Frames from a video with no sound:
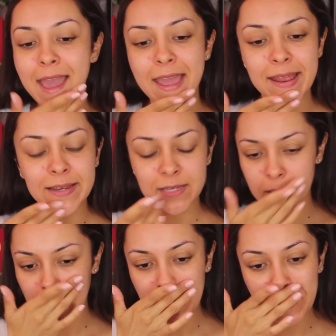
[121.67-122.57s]

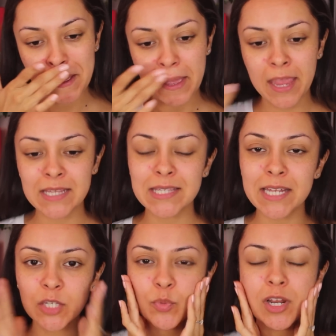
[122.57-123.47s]
And it
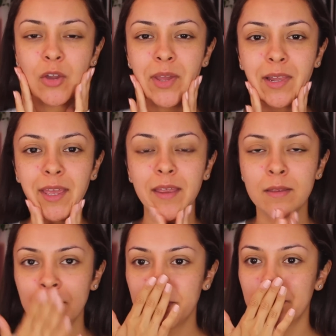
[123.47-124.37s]
sets pretty quickly.
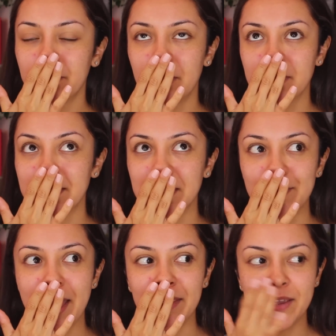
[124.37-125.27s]
Yeah, the
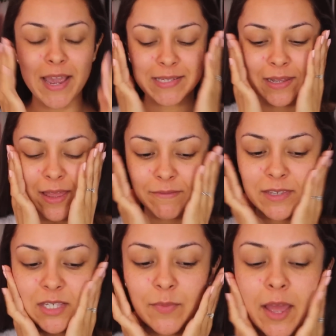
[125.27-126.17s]
smell, you guys, I love
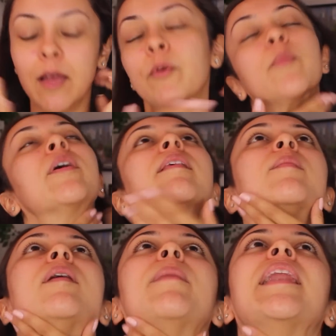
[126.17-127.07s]
the smell. I'm bring
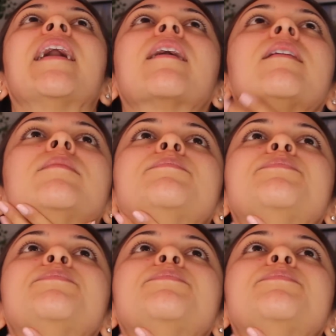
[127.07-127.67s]
some on my neck.